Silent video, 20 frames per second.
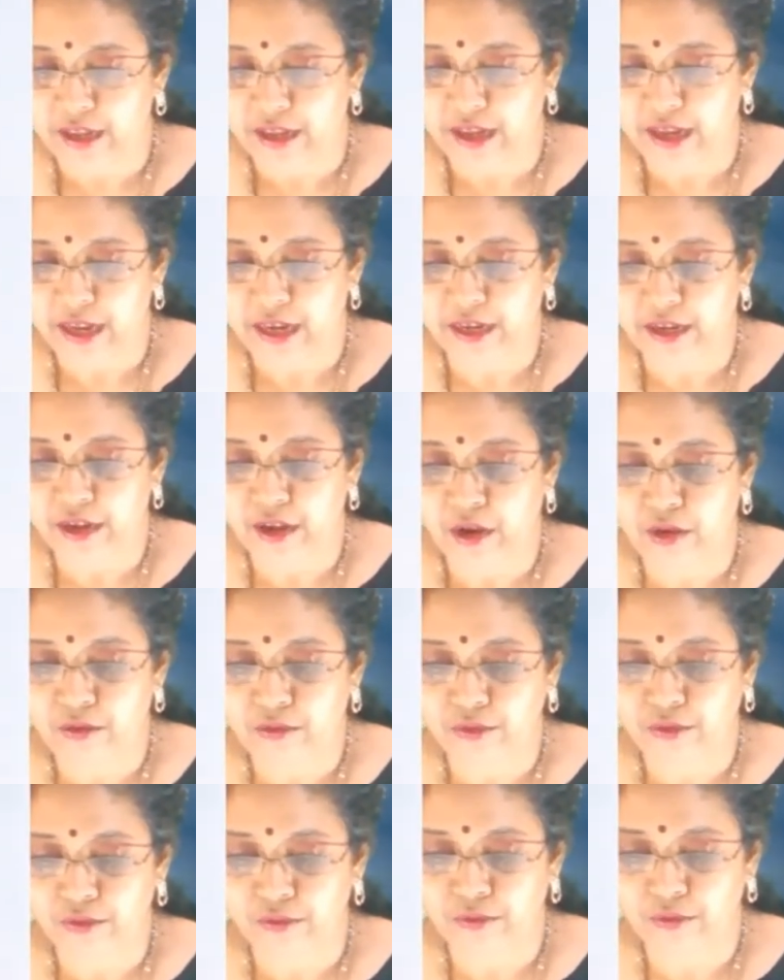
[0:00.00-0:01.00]
it
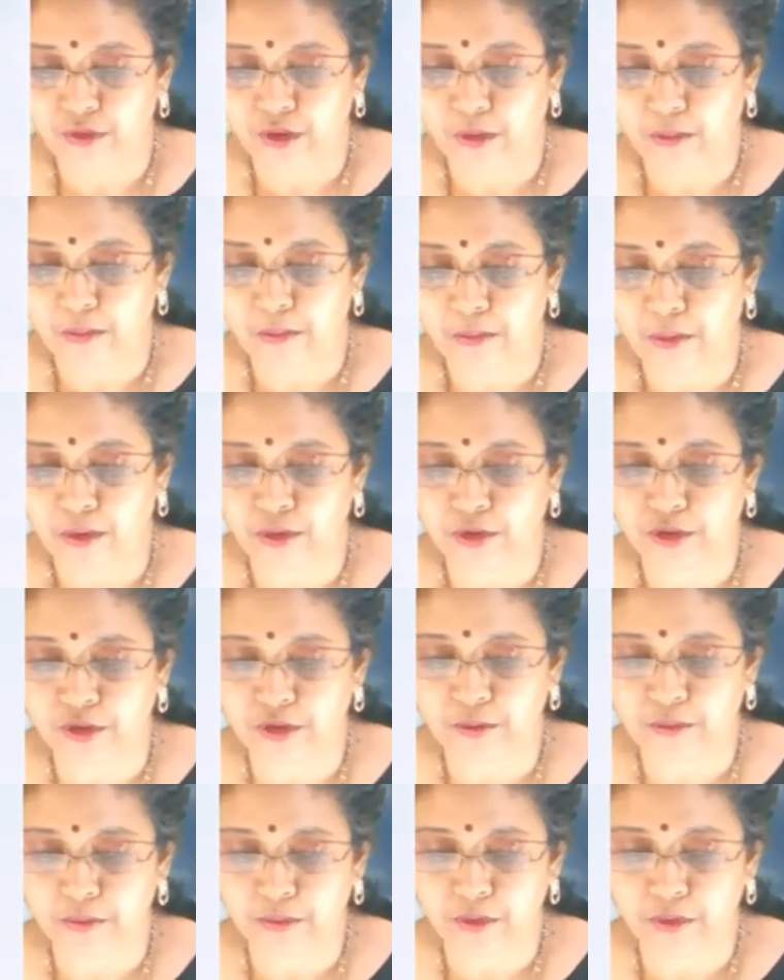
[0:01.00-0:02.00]
goes from
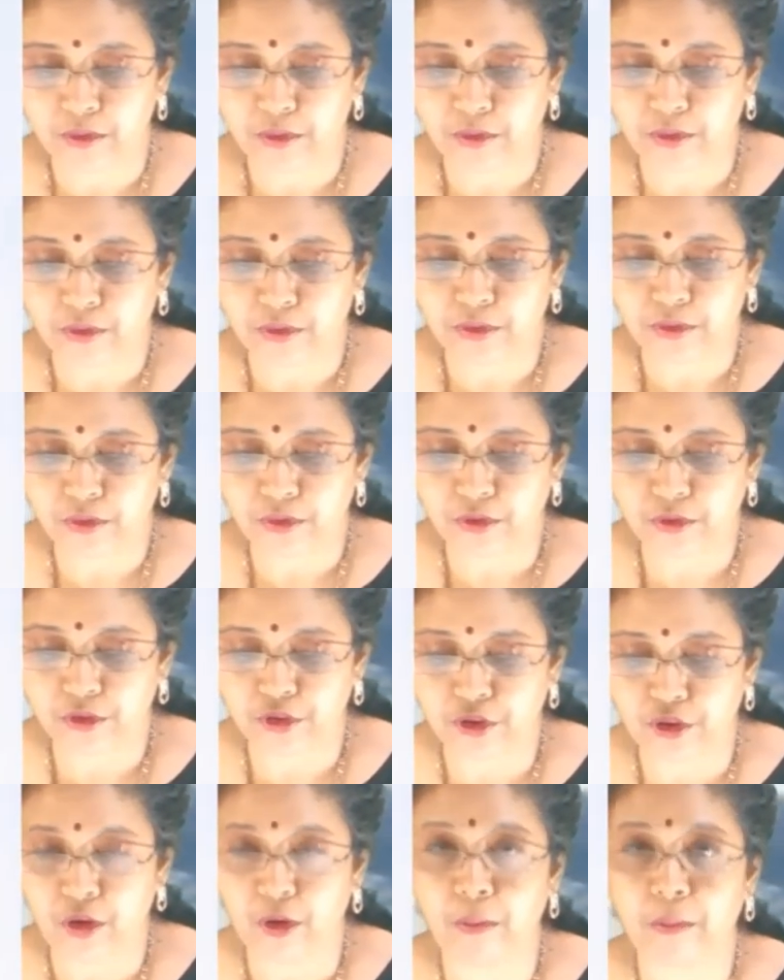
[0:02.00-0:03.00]
bottom to
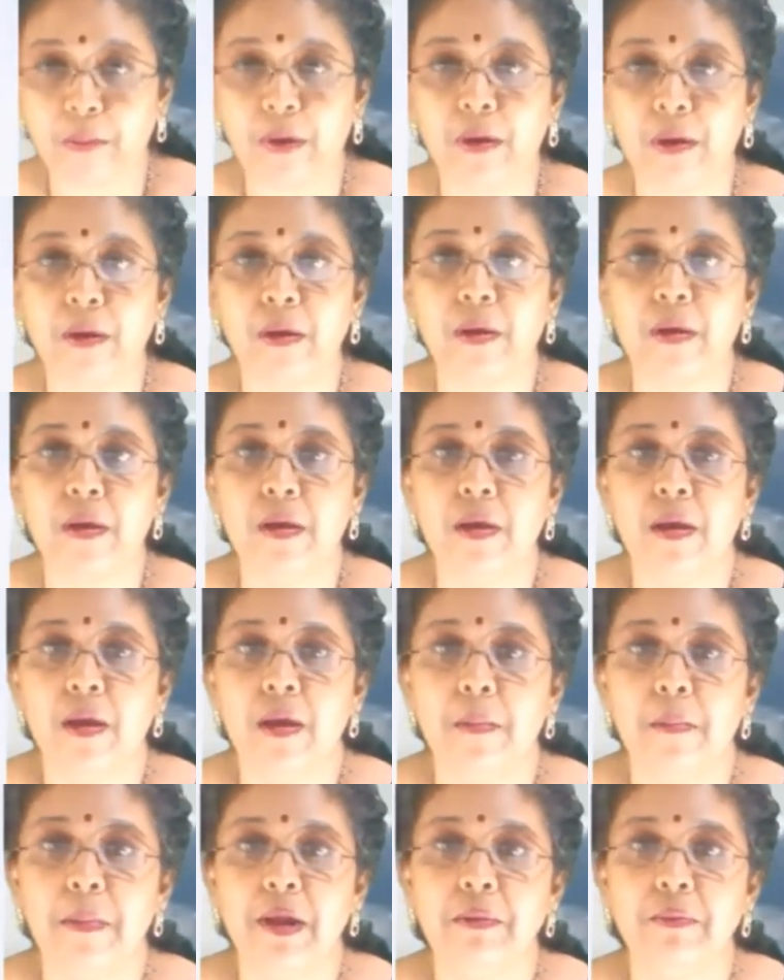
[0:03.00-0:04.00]
top.
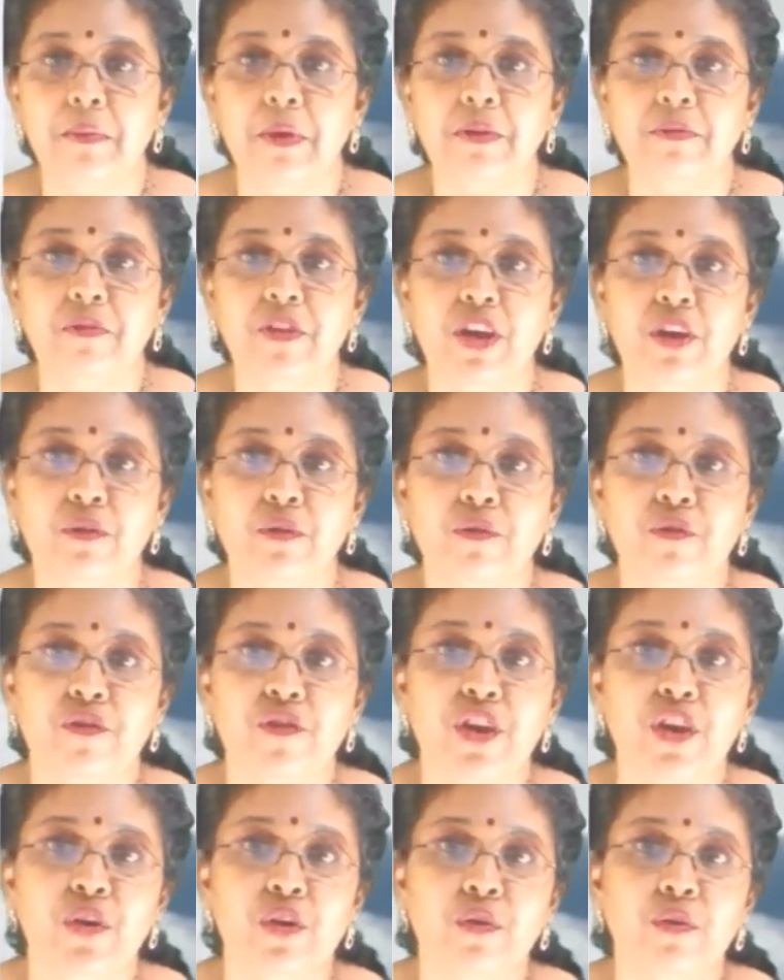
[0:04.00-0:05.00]
But when we
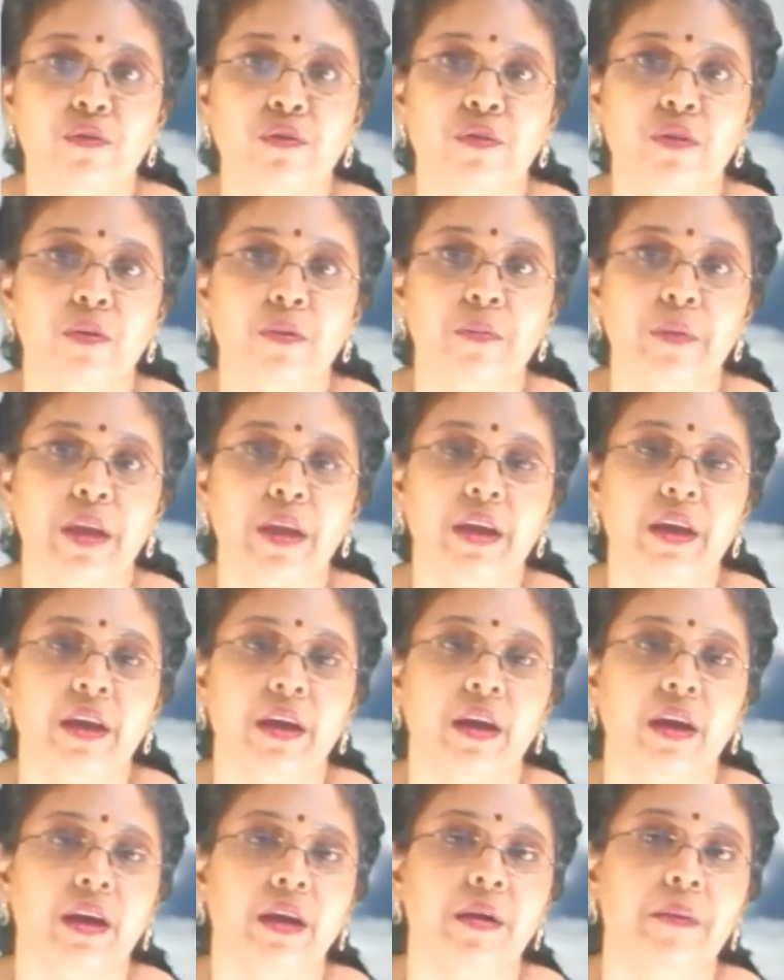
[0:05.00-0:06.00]
view from
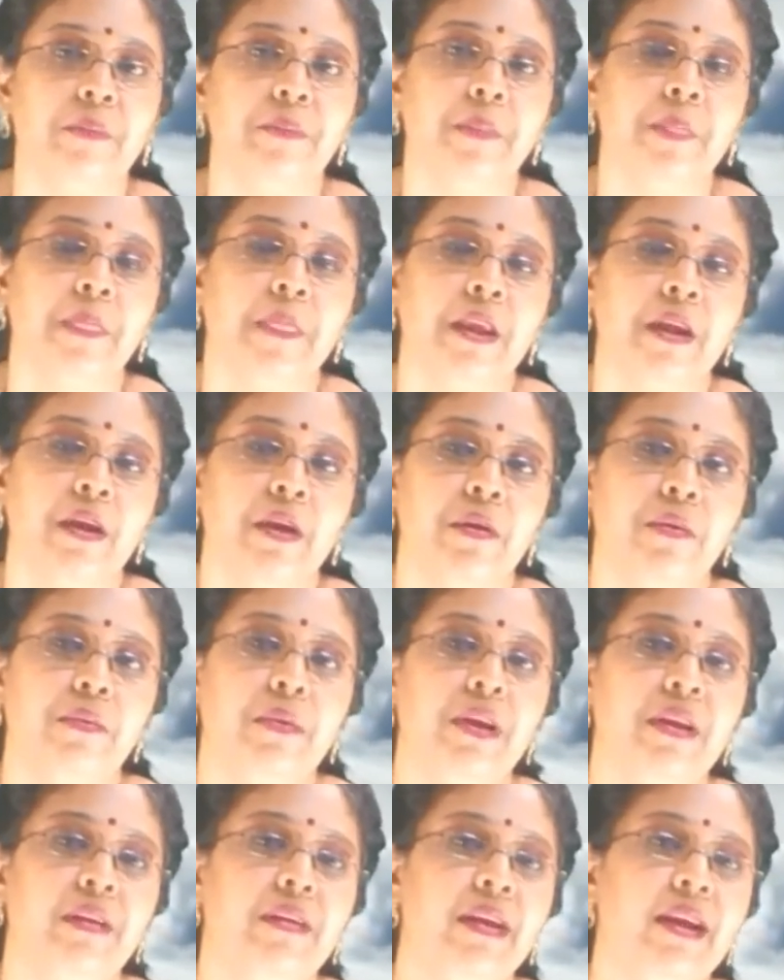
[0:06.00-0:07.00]
here,
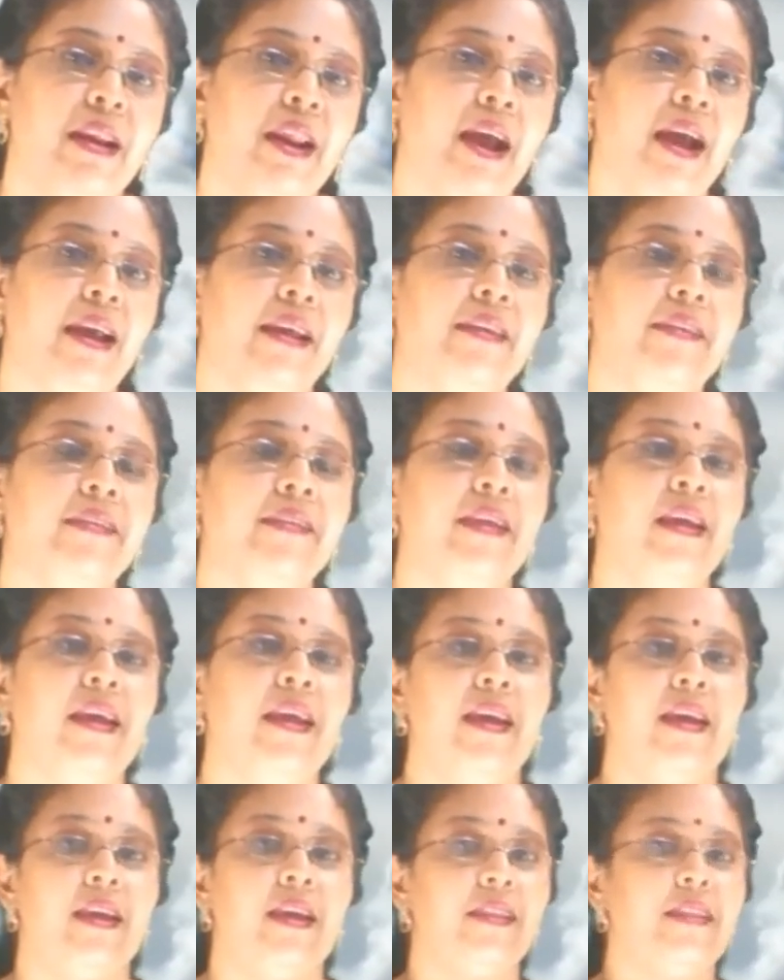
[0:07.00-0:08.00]
we realize
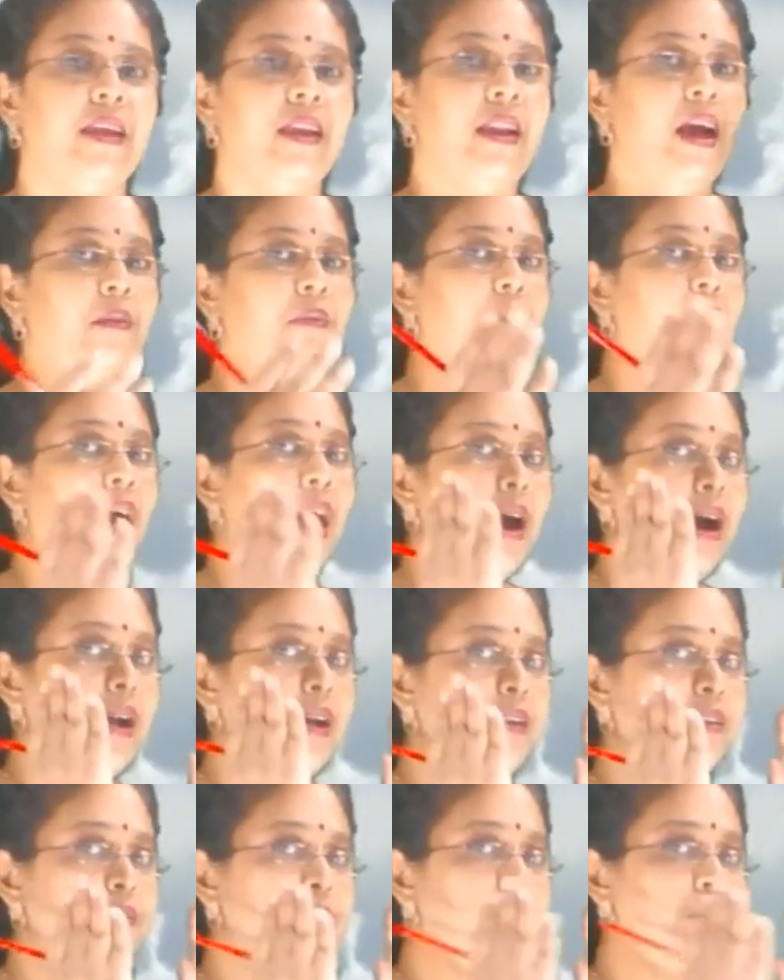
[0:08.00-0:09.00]
that our
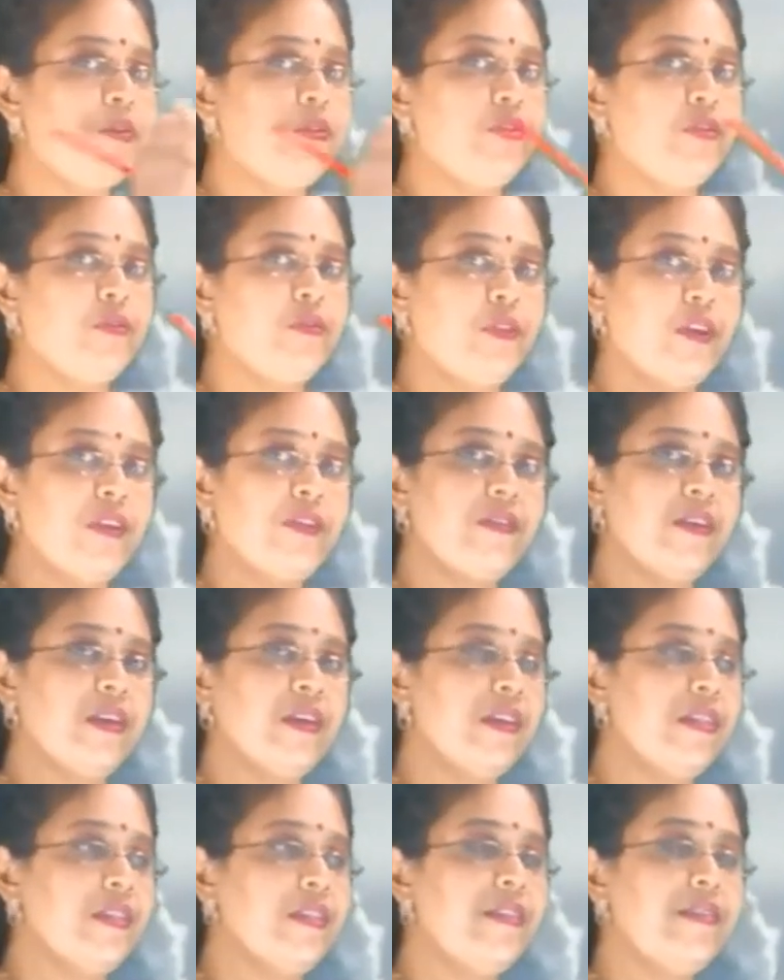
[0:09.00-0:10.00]
eyes, which is facing
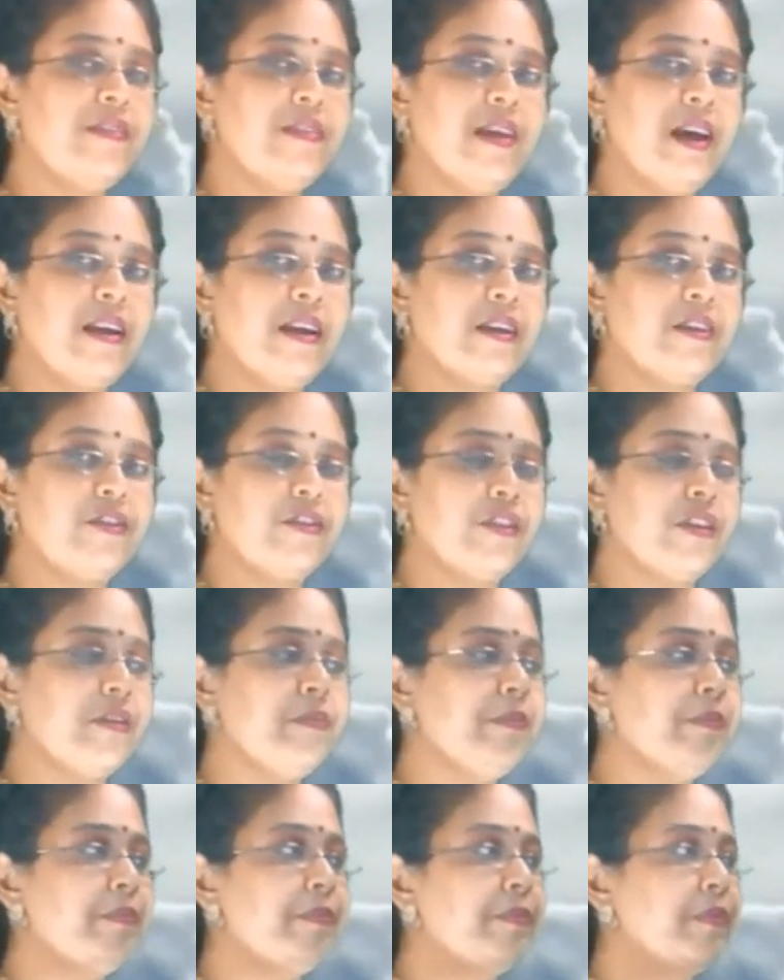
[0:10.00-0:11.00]
in this direction,
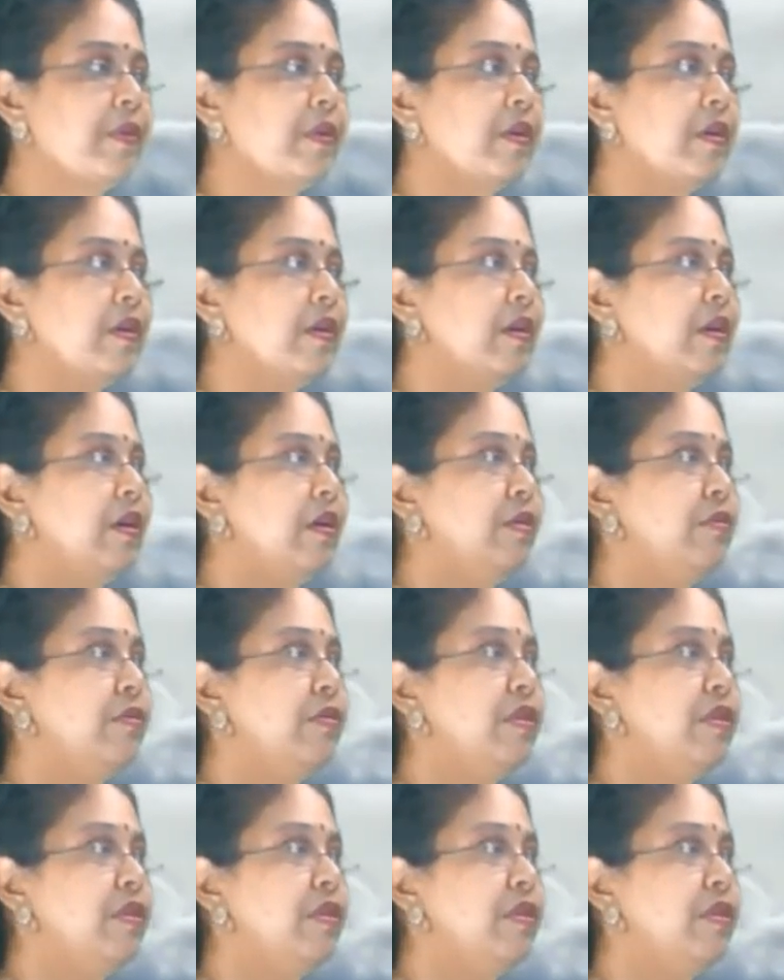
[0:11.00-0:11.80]
we